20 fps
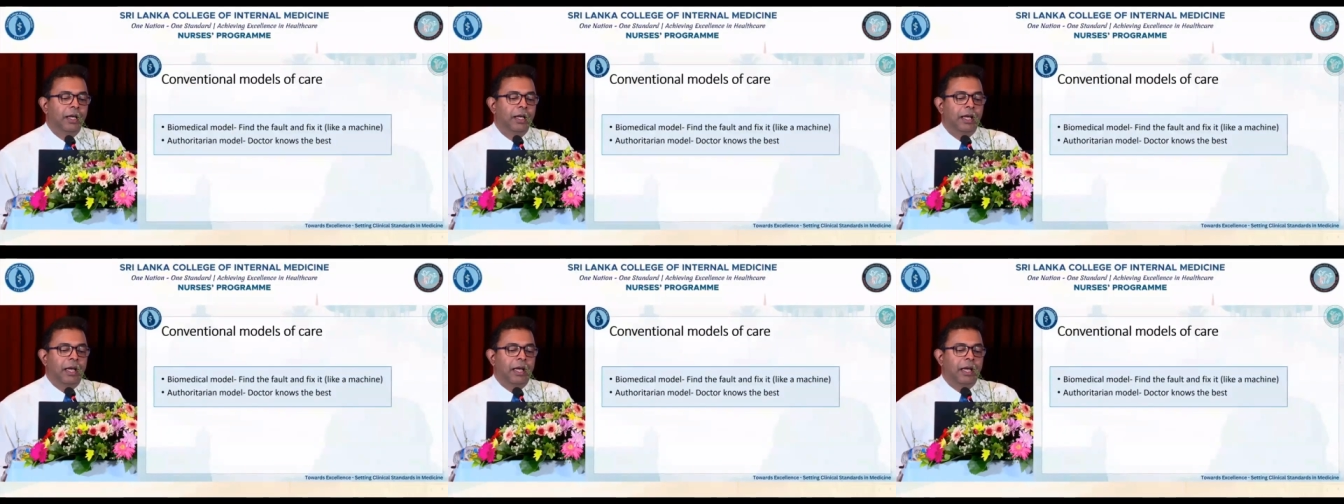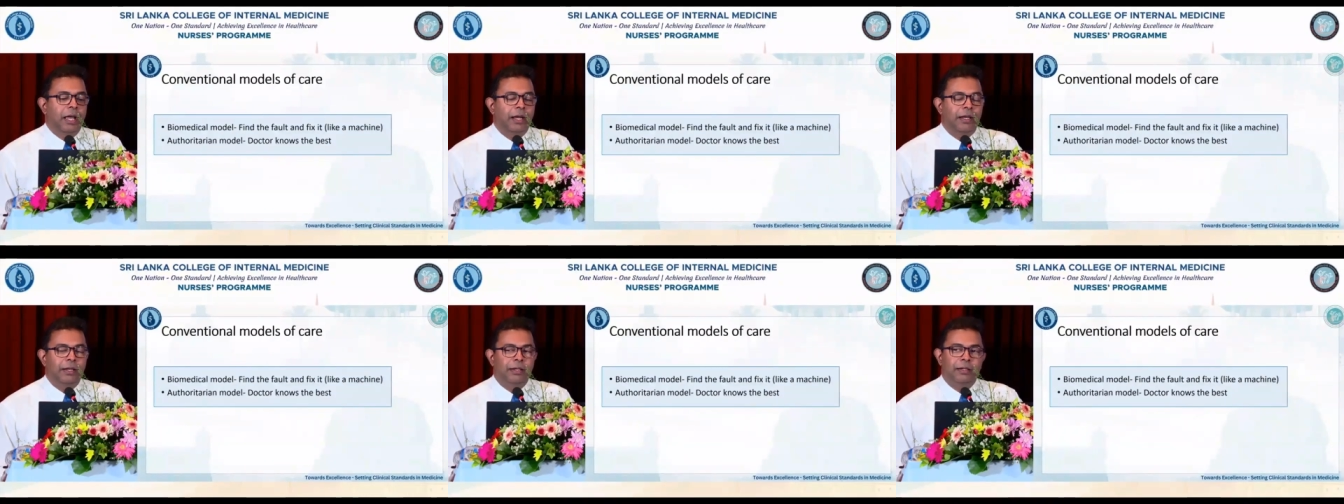
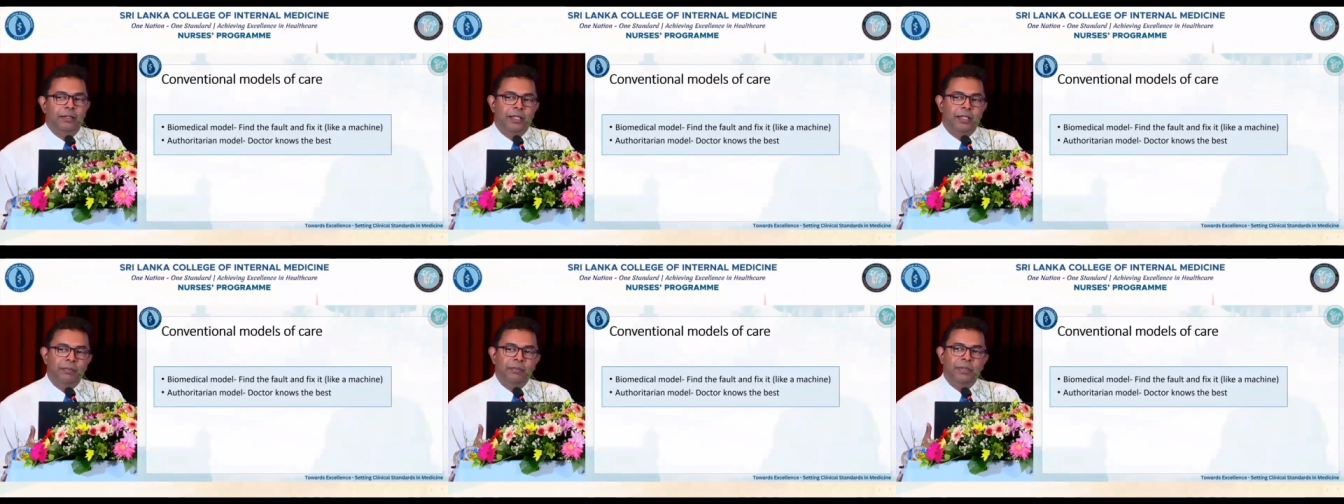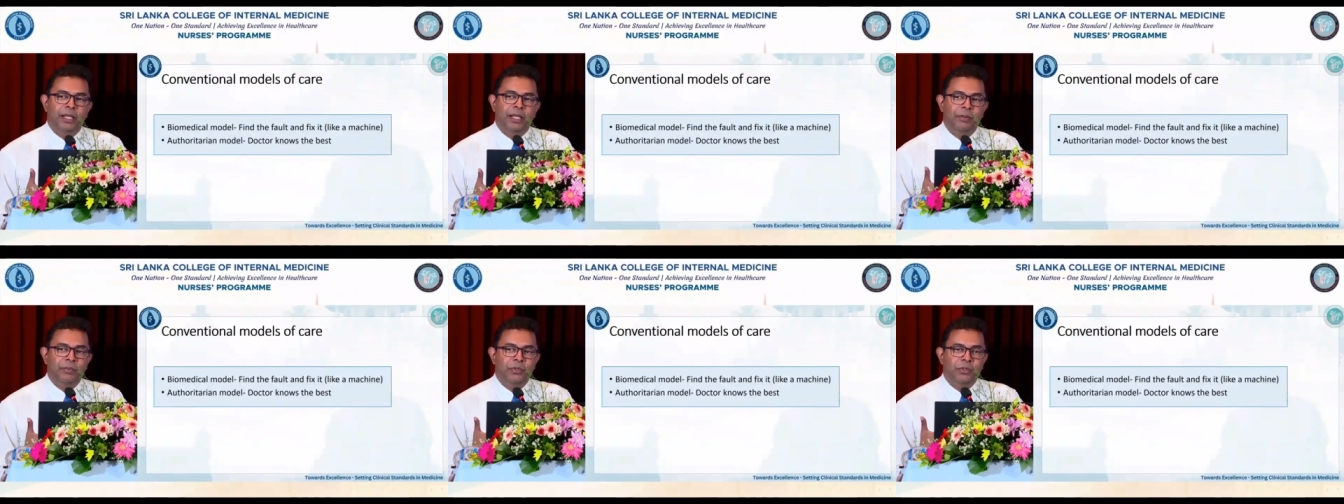And
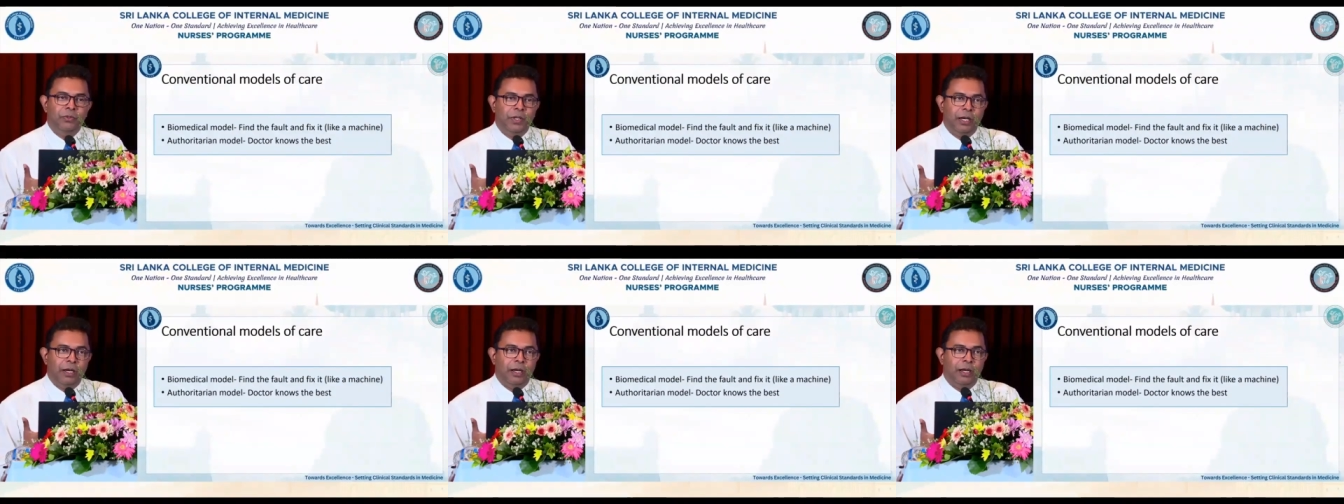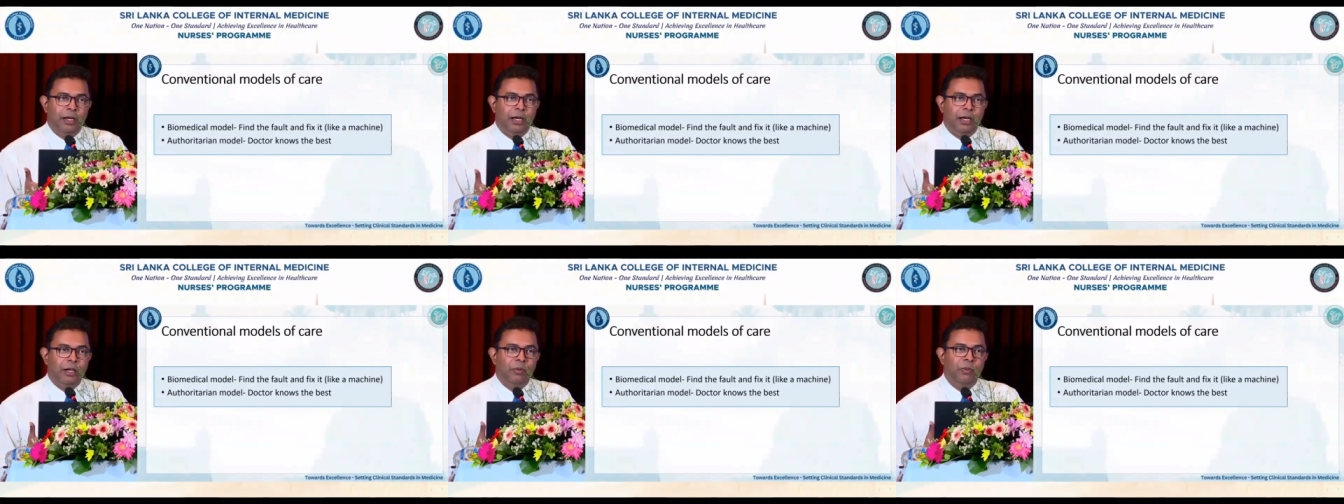sometimes
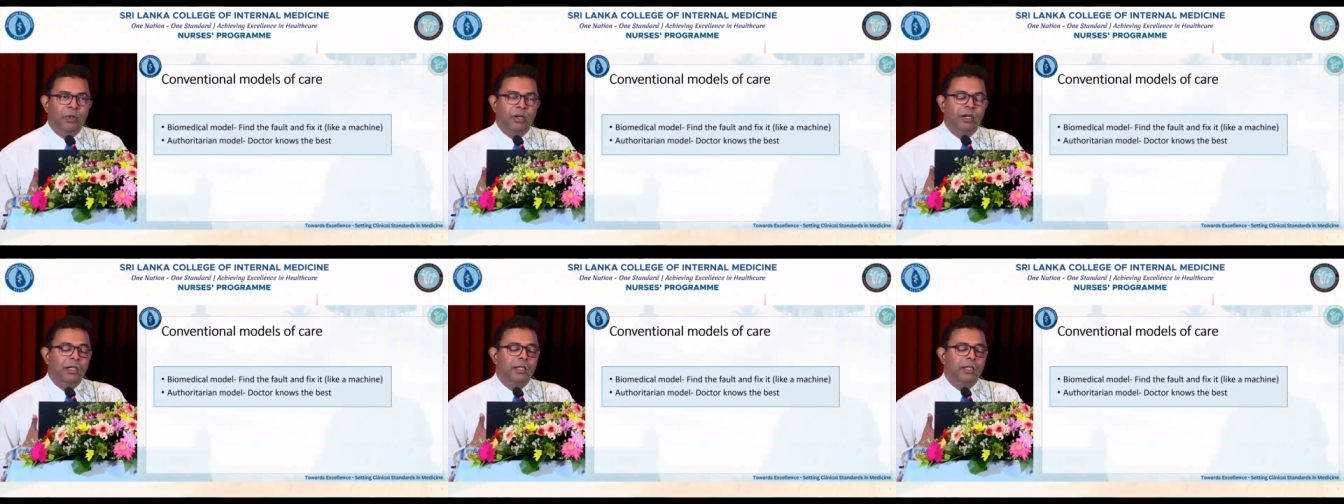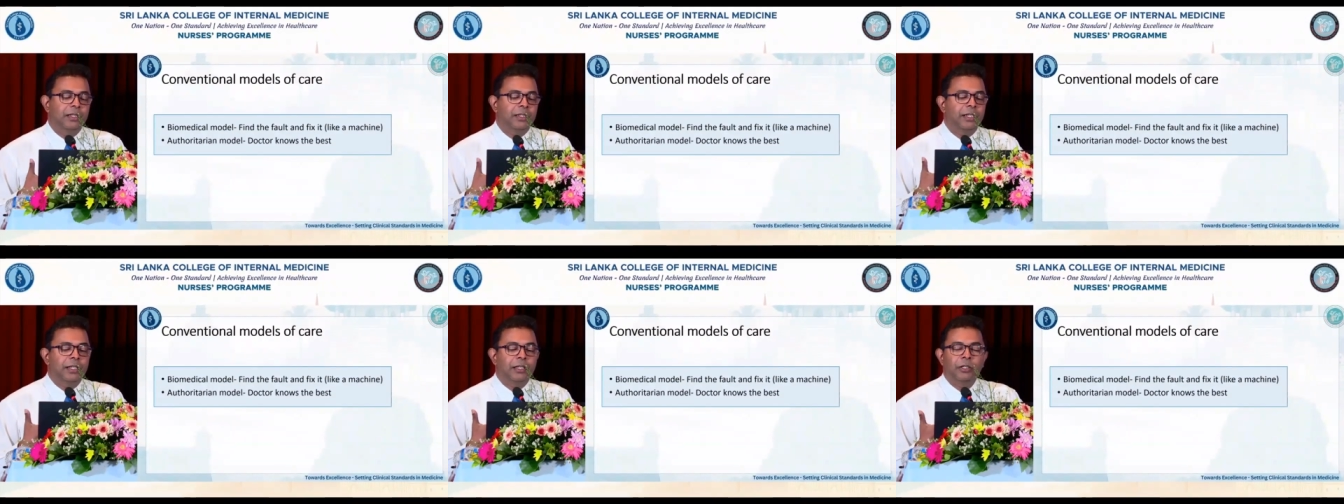our model
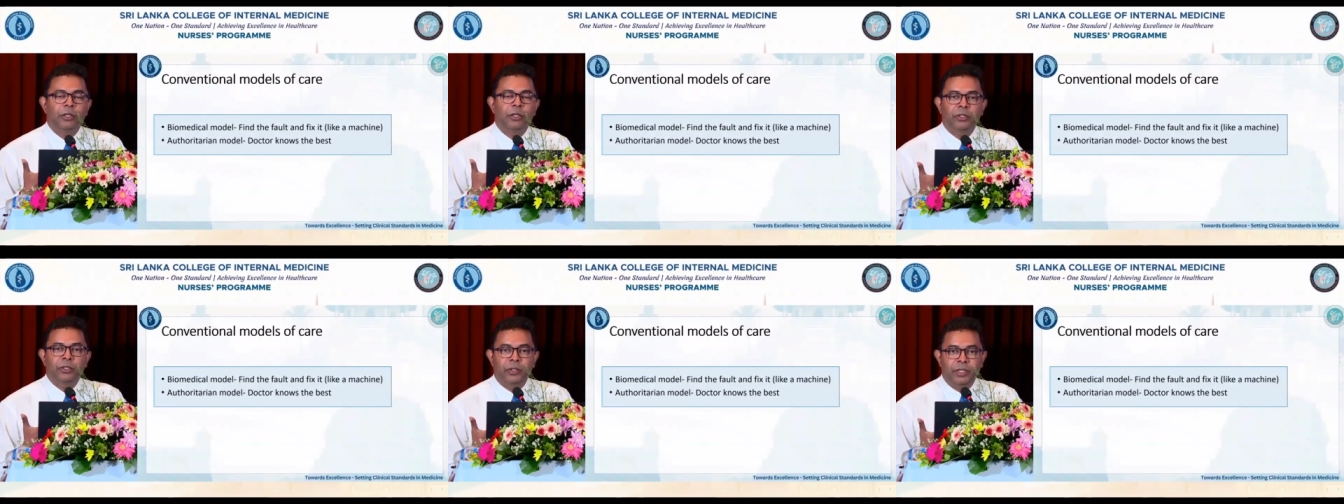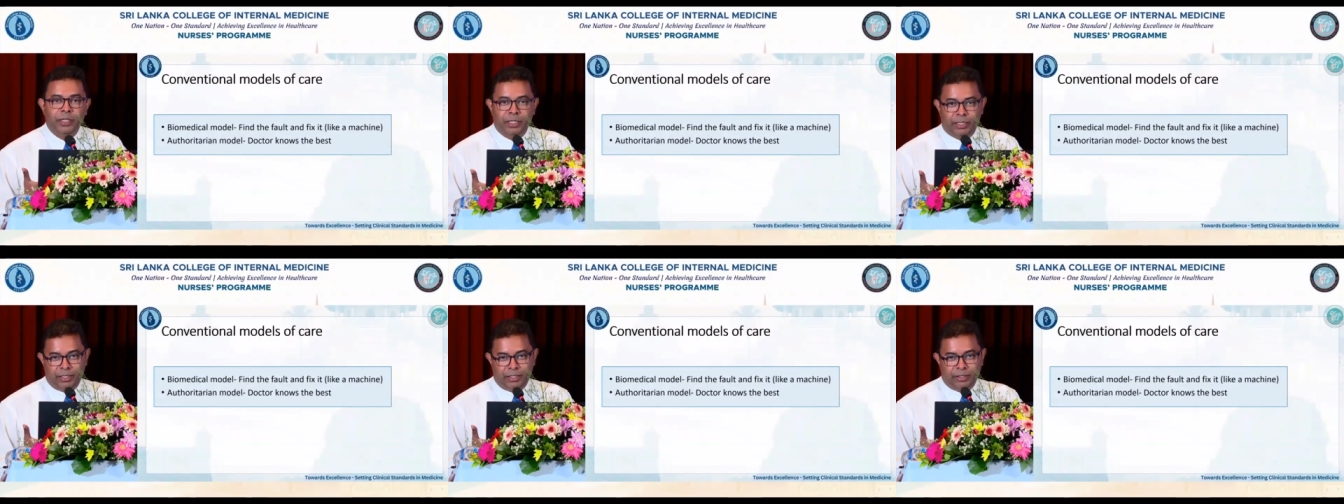is a little
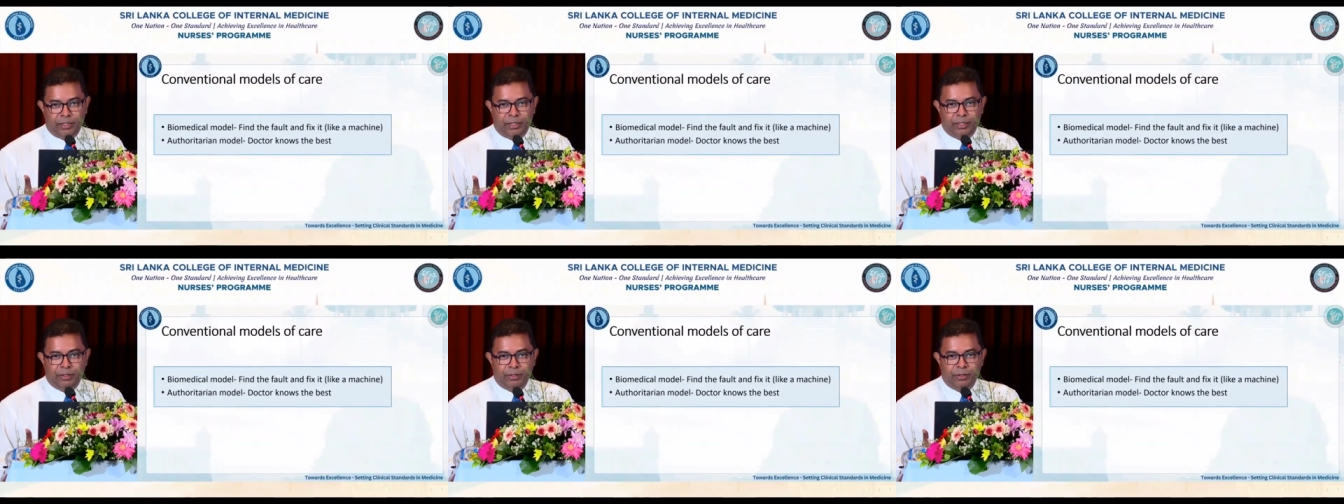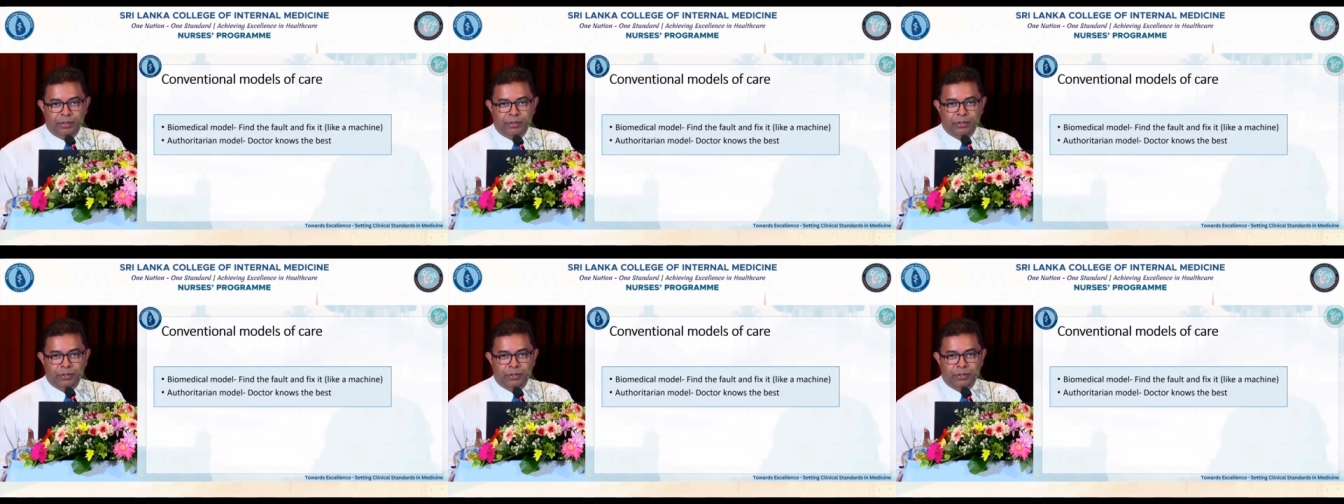authoritarian.